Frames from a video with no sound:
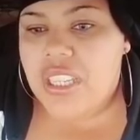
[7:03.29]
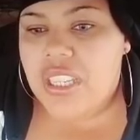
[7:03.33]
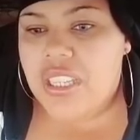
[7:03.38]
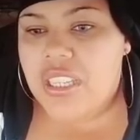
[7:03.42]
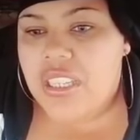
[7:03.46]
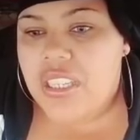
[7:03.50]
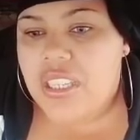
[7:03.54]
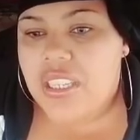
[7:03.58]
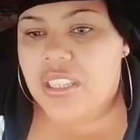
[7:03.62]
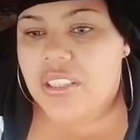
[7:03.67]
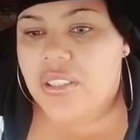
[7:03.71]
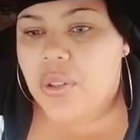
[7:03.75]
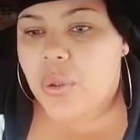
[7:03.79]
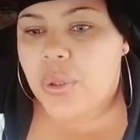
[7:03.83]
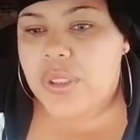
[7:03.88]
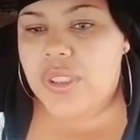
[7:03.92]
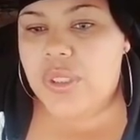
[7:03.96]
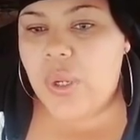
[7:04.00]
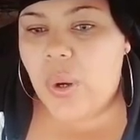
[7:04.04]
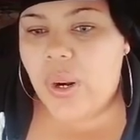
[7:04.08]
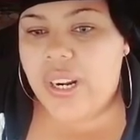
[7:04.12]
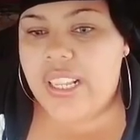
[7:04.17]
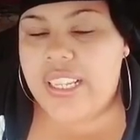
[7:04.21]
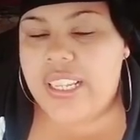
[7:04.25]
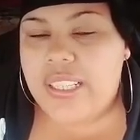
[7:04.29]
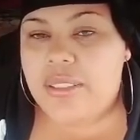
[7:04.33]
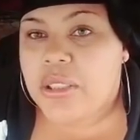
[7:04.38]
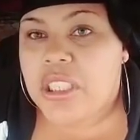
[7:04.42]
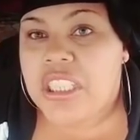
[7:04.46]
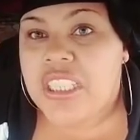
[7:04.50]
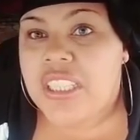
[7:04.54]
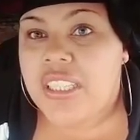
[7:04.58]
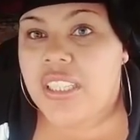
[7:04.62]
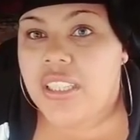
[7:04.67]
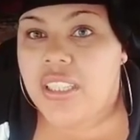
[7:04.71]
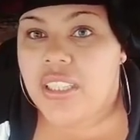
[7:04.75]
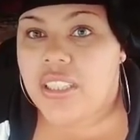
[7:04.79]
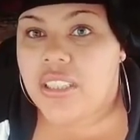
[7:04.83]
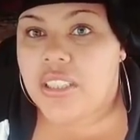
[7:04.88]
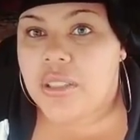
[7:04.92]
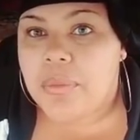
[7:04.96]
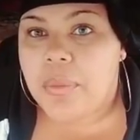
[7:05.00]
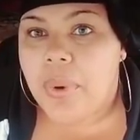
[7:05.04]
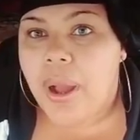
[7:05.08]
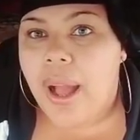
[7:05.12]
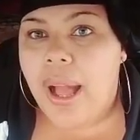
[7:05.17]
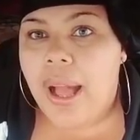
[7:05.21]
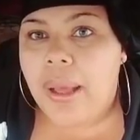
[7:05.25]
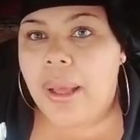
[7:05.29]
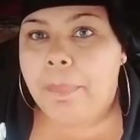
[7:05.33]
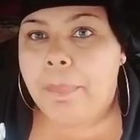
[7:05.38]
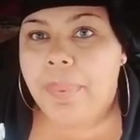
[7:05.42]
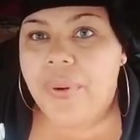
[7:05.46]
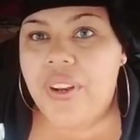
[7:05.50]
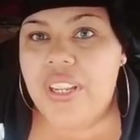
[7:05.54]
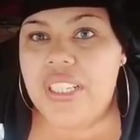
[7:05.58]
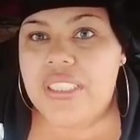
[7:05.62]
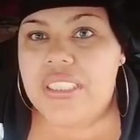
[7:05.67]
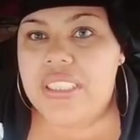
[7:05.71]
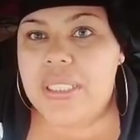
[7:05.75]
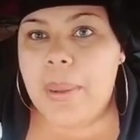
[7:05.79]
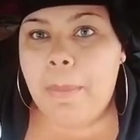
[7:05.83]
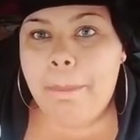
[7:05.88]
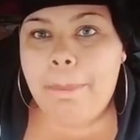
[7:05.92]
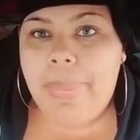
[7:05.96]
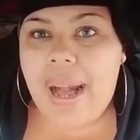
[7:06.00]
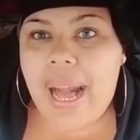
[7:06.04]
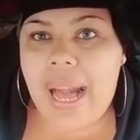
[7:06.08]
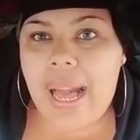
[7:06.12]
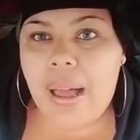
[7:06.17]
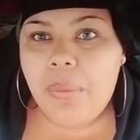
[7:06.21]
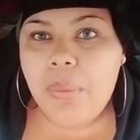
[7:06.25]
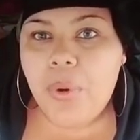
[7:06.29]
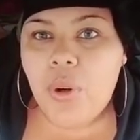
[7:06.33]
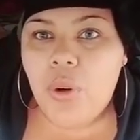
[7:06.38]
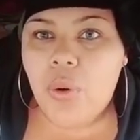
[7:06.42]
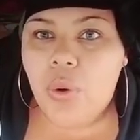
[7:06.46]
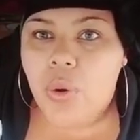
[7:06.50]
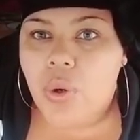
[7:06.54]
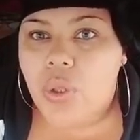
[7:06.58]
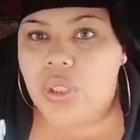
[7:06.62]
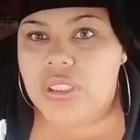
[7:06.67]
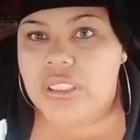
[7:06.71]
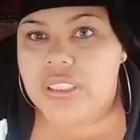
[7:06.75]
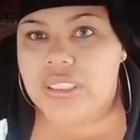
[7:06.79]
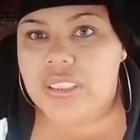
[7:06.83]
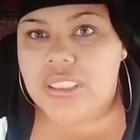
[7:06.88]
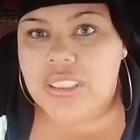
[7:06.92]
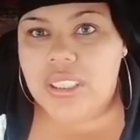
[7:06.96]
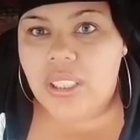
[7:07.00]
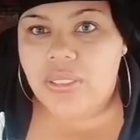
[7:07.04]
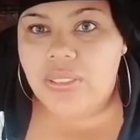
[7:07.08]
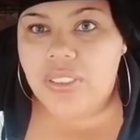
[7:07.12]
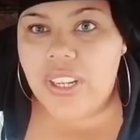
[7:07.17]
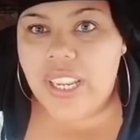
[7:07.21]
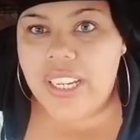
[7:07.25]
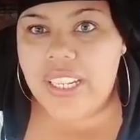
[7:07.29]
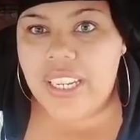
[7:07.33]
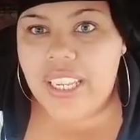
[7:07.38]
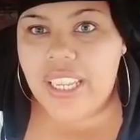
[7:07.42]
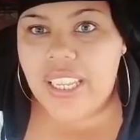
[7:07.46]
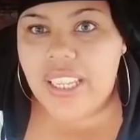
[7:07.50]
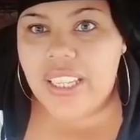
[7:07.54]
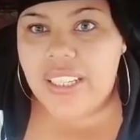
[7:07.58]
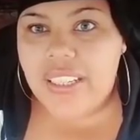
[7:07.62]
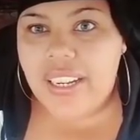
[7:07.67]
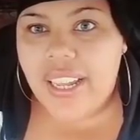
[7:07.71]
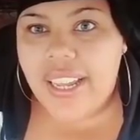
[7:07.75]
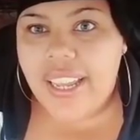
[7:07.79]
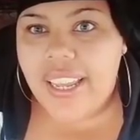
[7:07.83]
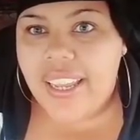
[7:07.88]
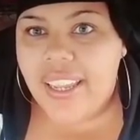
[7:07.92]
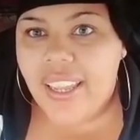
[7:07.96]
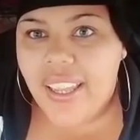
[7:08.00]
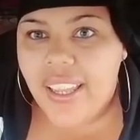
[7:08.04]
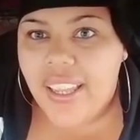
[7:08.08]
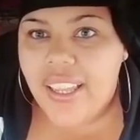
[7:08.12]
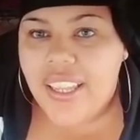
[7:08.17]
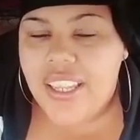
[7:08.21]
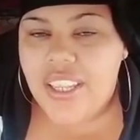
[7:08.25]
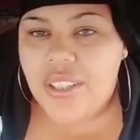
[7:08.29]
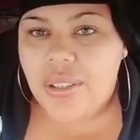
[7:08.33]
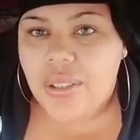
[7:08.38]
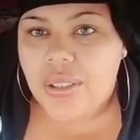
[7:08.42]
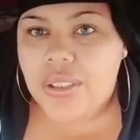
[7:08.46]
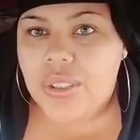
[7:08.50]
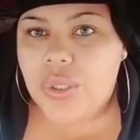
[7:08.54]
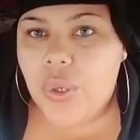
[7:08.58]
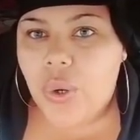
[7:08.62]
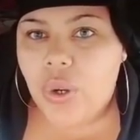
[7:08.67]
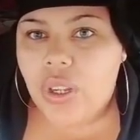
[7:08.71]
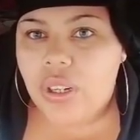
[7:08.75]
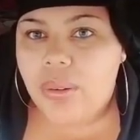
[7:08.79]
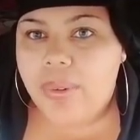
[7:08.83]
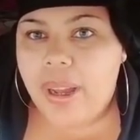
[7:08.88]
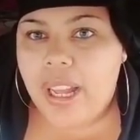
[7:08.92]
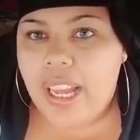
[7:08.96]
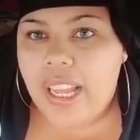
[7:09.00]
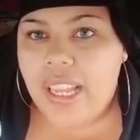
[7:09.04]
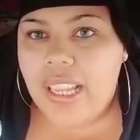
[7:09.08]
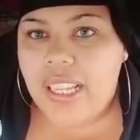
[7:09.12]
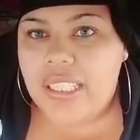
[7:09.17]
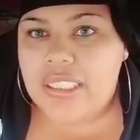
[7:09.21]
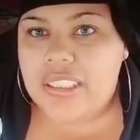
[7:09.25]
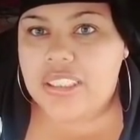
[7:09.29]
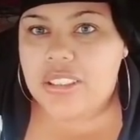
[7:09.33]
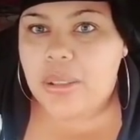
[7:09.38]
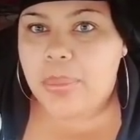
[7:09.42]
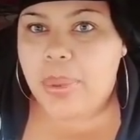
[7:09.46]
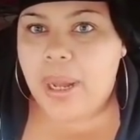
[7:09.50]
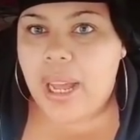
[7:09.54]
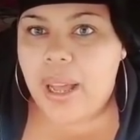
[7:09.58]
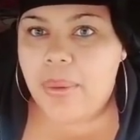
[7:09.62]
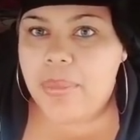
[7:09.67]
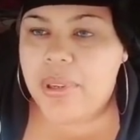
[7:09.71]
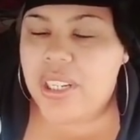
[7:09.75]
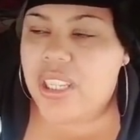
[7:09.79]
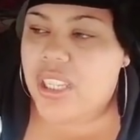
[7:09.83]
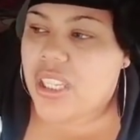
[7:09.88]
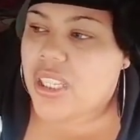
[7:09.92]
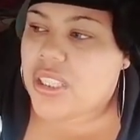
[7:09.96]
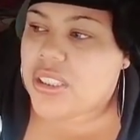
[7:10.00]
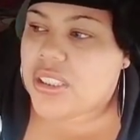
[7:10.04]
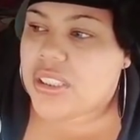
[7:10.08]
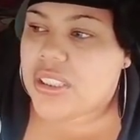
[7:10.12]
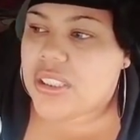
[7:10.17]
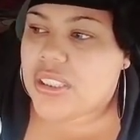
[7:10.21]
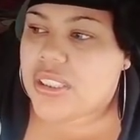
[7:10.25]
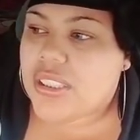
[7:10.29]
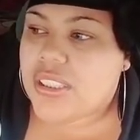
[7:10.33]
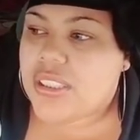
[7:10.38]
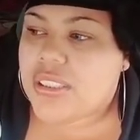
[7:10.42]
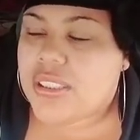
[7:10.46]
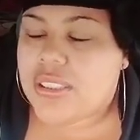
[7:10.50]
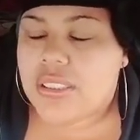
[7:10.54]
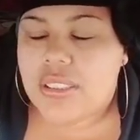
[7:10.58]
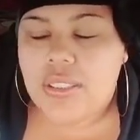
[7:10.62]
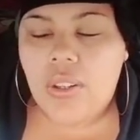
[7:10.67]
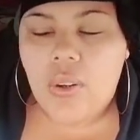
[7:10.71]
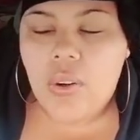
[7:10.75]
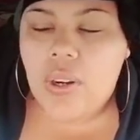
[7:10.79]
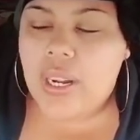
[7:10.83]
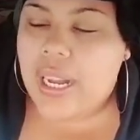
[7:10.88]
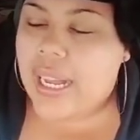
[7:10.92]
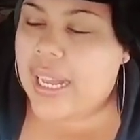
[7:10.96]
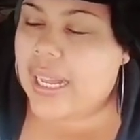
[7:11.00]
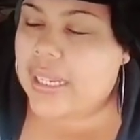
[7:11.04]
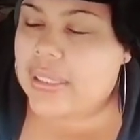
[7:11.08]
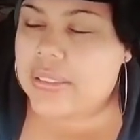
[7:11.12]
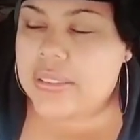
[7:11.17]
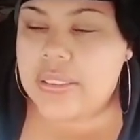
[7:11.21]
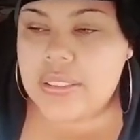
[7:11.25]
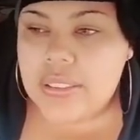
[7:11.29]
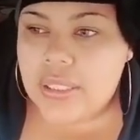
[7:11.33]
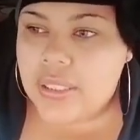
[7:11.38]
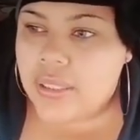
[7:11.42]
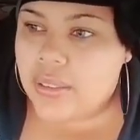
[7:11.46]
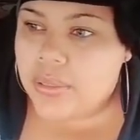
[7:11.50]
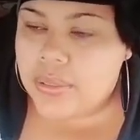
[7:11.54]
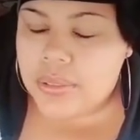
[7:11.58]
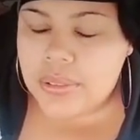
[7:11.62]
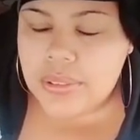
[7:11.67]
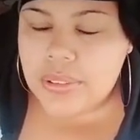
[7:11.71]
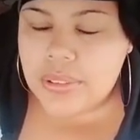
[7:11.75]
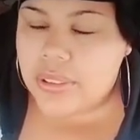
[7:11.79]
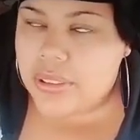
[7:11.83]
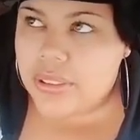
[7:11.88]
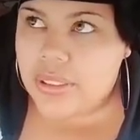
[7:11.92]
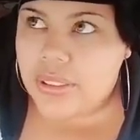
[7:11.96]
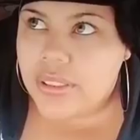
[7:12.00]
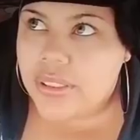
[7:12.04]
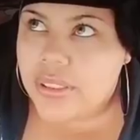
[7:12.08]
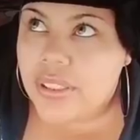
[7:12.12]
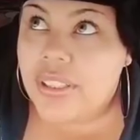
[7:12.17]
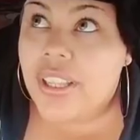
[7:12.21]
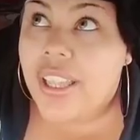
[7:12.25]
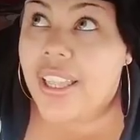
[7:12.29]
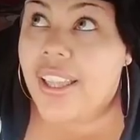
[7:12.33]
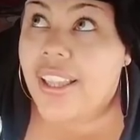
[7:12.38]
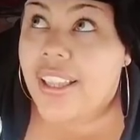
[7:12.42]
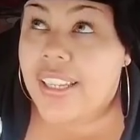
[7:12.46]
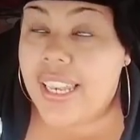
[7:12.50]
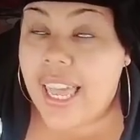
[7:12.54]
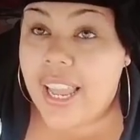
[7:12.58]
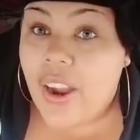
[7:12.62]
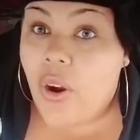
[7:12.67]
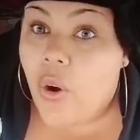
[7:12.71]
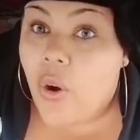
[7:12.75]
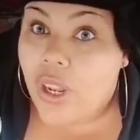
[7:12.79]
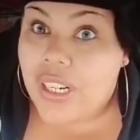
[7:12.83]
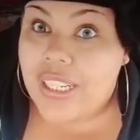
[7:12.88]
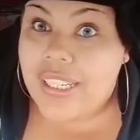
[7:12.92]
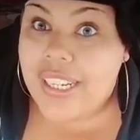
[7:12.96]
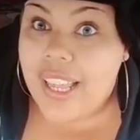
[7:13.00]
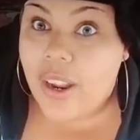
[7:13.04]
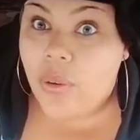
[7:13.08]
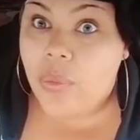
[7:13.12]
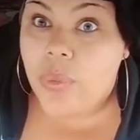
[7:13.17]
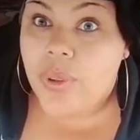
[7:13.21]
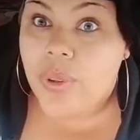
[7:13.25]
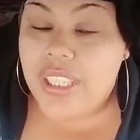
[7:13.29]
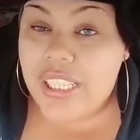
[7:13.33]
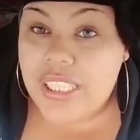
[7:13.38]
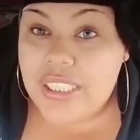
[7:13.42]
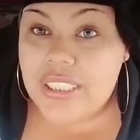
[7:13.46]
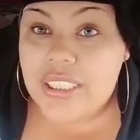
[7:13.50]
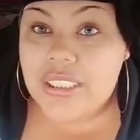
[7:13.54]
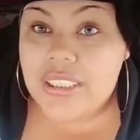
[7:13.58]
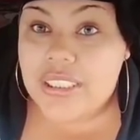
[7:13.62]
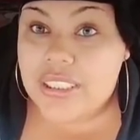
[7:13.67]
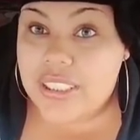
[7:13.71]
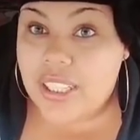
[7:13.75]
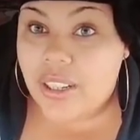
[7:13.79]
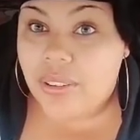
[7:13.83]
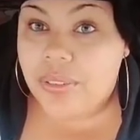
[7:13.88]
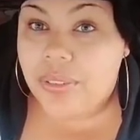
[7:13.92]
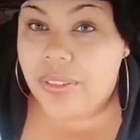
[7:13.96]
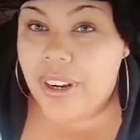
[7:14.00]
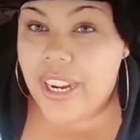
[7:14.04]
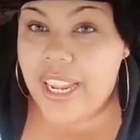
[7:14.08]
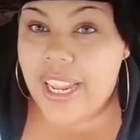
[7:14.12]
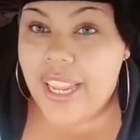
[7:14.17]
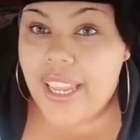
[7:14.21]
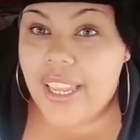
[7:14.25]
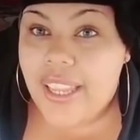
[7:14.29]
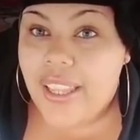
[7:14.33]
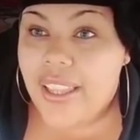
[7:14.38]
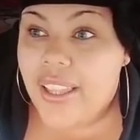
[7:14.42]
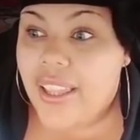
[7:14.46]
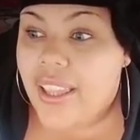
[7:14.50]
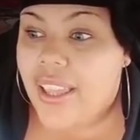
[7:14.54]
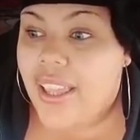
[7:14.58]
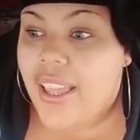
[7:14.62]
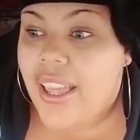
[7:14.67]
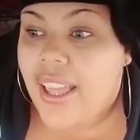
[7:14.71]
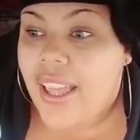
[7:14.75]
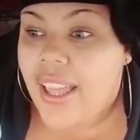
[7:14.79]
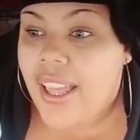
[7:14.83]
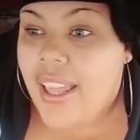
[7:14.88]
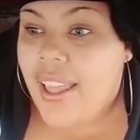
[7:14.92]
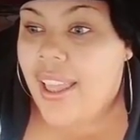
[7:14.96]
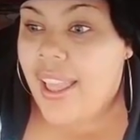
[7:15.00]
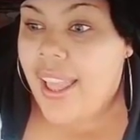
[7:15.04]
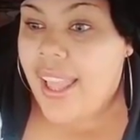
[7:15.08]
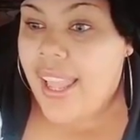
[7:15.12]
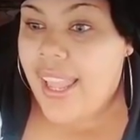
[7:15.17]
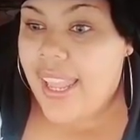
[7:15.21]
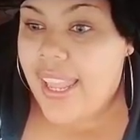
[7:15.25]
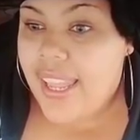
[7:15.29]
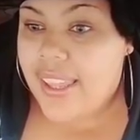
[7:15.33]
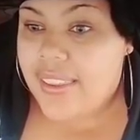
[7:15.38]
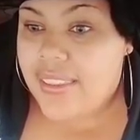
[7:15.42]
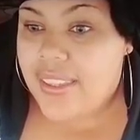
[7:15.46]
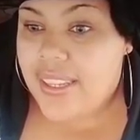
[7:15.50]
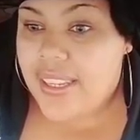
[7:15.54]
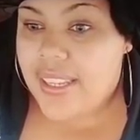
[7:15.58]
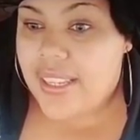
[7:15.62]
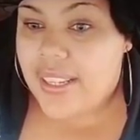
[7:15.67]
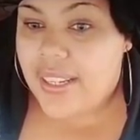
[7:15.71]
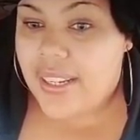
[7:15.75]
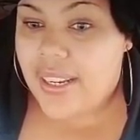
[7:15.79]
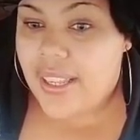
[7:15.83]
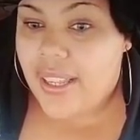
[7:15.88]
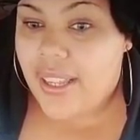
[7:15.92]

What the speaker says: you know, started preaching Bible course and stuff like that, like, you know, talking about how it's an abomination and just all kind of stuff, you know, like all of that religious stuff, right? And then,